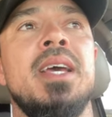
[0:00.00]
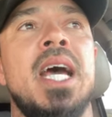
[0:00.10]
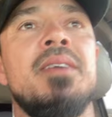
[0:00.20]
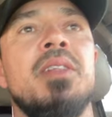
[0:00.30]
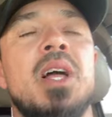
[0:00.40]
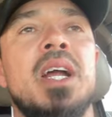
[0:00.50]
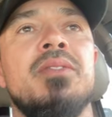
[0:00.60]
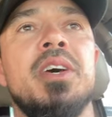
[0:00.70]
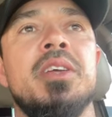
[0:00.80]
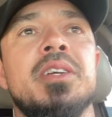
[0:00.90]
have a lot
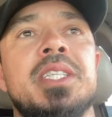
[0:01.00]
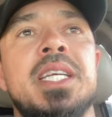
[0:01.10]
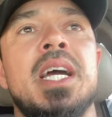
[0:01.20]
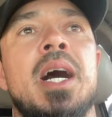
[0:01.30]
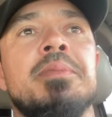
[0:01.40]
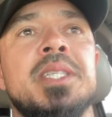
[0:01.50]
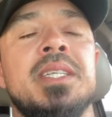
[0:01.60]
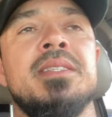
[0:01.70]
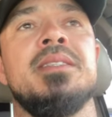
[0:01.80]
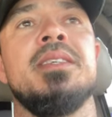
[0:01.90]
of other tea
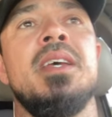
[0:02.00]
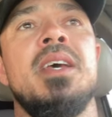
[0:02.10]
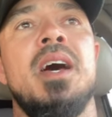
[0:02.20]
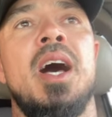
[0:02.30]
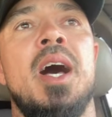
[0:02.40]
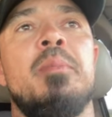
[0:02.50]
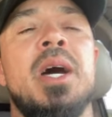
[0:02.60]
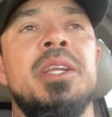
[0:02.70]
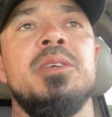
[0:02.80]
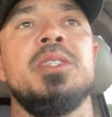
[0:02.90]
options. Um,
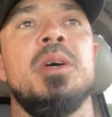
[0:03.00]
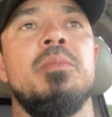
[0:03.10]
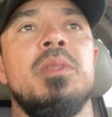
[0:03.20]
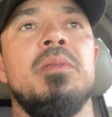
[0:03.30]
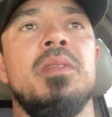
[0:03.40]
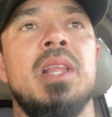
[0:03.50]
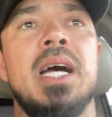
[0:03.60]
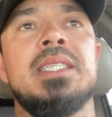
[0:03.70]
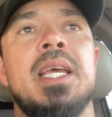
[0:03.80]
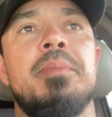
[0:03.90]
I do some
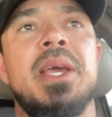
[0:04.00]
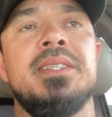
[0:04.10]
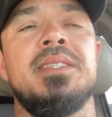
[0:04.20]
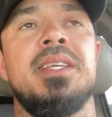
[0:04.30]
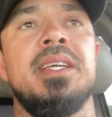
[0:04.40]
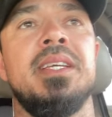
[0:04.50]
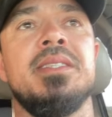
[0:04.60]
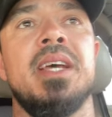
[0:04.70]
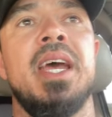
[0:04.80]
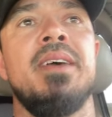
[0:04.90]
latte-based
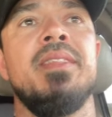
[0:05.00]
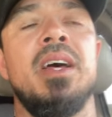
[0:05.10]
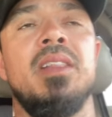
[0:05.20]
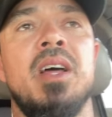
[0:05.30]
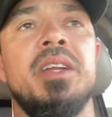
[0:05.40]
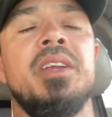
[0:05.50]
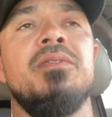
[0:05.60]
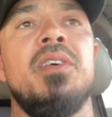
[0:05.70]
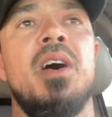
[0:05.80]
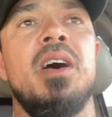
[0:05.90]
teas. I have the
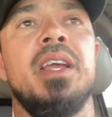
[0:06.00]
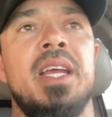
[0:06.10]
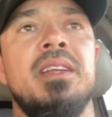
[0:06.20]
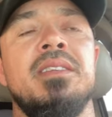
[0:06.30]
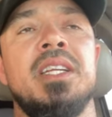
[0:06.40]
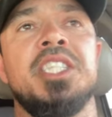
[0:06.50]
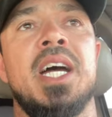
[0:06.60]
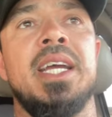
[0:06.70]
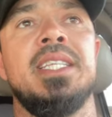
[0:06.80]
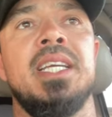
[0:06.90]
London Fog and the
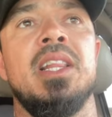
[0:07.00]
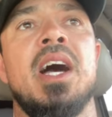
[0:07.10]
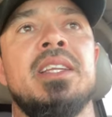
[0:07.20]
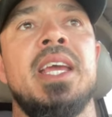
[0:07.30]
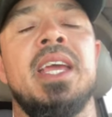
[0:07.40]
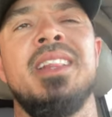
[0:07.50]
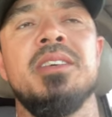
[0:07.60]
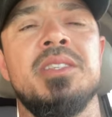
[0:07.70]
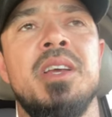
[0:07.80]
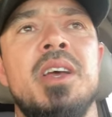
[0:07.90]
chai tea latte, and
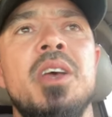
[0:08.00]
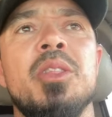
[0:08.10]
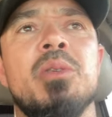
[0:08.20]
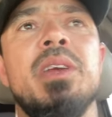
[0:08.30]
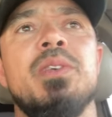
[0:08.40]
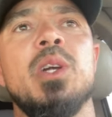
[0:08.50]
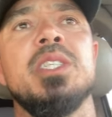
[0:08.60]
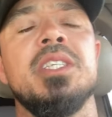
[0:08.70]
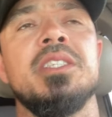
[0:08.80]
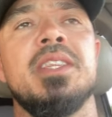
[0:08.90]
there's three
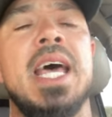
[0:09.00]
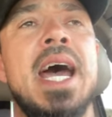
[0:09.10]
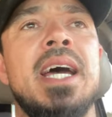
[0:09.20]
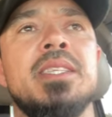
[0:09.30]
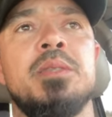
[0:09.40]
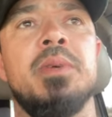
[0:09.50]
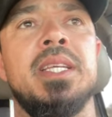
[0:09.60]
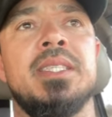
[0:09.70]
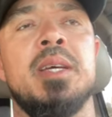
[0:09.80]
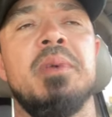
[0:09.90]
versions of that,
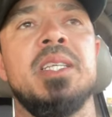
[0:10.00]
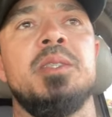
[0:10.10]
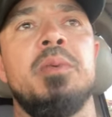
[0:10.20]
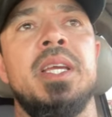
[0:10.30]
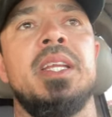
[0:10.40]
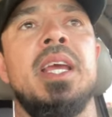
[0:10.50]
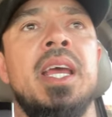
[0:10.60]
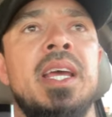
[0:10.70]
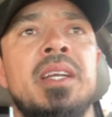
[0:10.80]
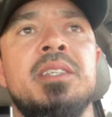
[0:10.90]
sweet, semi-sweet,
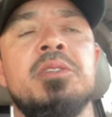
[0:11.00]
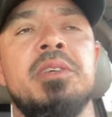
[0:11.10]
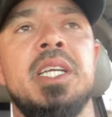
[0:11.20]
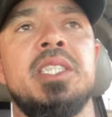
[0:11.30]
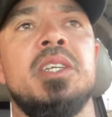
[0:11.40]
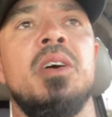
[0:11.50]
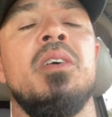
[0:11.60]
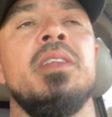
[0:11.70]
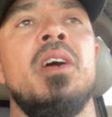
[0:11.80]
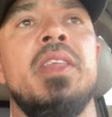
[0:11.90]
and
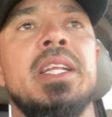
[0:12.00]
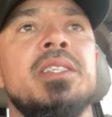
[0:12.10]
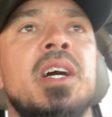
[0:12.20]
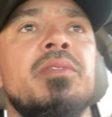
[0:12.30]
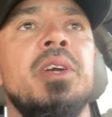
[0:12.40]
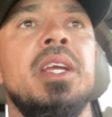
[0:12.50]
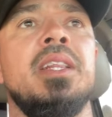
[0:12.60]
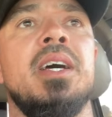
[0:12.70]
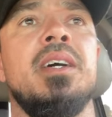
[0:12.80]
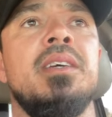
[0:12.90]
traditional, and all that's covered
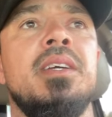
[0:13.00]
in the,